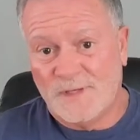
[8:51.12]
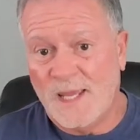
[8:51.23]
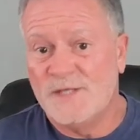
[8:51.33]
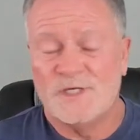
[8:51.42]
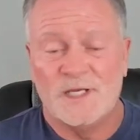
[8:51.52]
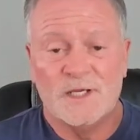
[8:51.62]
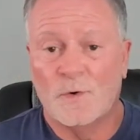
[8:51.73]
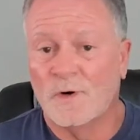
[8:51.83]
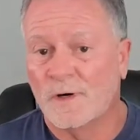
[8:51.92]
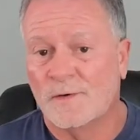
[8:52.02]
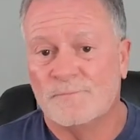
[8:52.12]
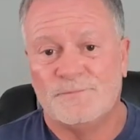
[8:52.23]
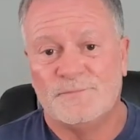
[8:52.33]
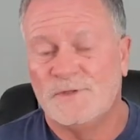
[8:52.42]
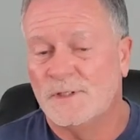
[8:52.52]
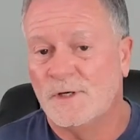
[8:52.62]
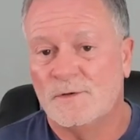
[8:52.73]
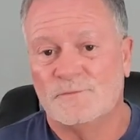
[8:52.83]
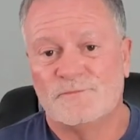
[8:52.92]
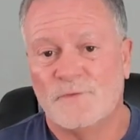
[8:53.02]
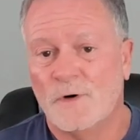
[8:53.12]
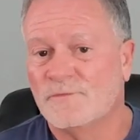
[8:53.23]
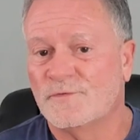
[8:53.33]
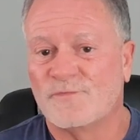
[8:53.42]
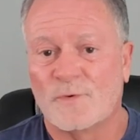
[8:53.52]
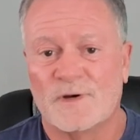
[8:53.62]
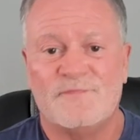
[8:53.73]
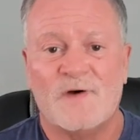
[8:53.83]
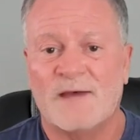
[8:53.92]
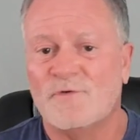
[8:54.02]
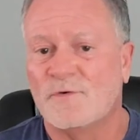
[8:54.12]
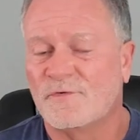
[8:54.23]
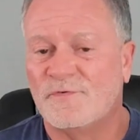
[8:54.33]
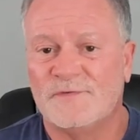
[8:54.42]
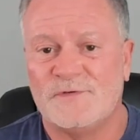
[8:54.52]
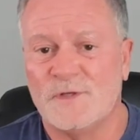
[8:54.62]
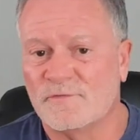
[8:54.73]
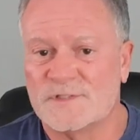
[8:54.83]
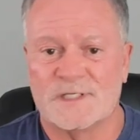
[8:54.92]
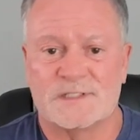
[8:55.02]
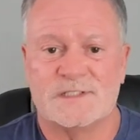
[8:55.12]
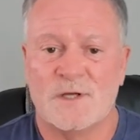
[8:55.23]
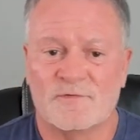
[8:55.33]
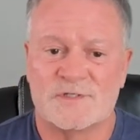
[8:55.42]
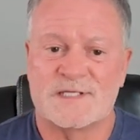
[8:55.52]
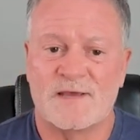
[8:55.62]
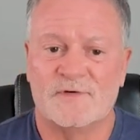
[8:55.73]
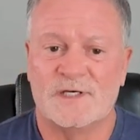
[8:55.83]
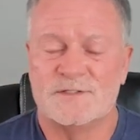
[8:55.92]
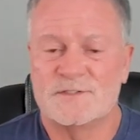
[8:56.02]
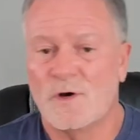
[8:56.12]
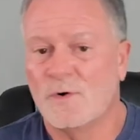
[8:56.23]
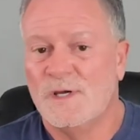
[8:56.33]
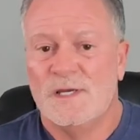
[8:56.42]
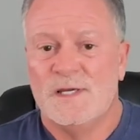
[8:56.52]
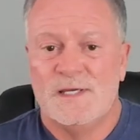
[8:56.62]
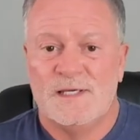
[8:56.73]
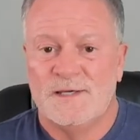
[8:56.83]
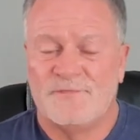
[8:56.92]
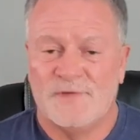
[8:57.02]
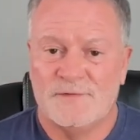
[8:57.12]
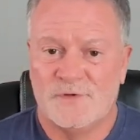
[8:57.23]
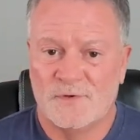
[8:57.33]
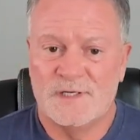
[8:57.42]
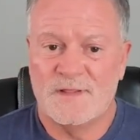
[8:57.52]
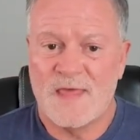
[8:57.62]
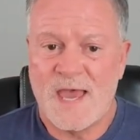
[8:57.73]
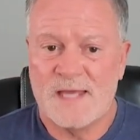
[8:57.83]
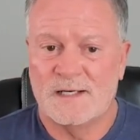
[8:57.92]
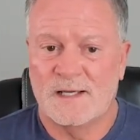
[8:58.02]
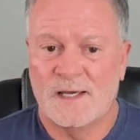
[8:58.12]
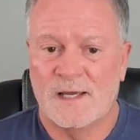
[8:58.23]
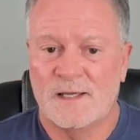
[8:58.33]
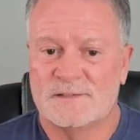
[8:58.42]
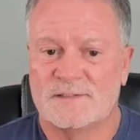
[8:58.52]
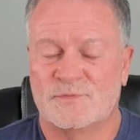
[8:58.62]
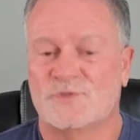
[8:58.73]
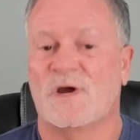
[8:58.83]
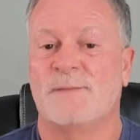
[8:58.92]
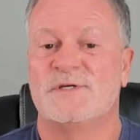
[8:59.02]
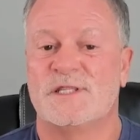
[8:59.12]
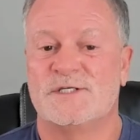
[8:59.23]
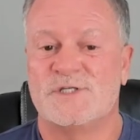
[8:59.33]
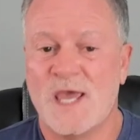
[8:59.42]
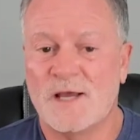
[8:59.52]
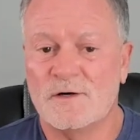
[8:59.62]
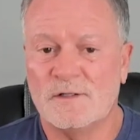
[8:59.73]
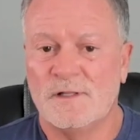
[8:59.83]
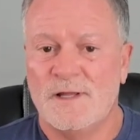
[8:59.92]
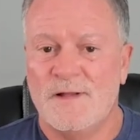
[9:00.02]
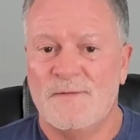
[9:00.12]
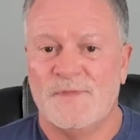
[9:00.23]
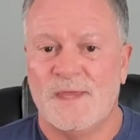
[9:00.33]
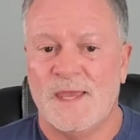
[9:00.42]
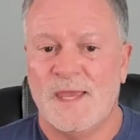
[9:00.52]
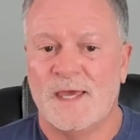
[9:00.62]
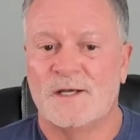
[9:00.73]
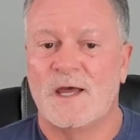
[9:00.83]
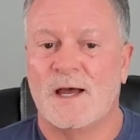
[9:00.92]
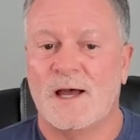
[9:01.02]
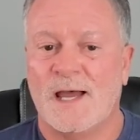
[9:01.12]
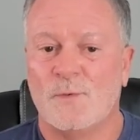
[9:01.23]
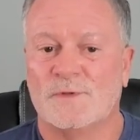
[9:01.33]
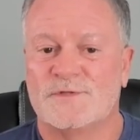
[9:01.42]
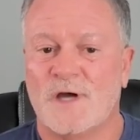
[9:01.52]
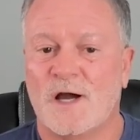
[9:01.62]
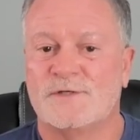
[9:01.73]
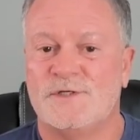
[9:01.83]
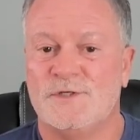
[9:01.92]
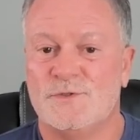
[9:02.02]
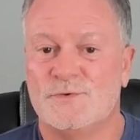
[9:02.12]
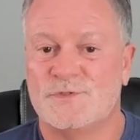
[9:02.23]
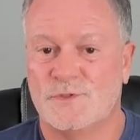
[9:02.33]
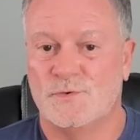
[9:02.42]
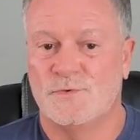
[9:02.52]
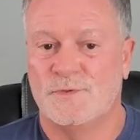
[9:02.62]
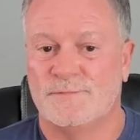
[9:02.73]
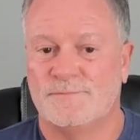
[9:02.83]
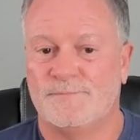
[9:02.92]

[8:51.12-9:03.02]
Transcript: aging or, you know, over 45, over 50, over 60, over 70. So if you're into that, subscribe to the channel and I will talk to you soon.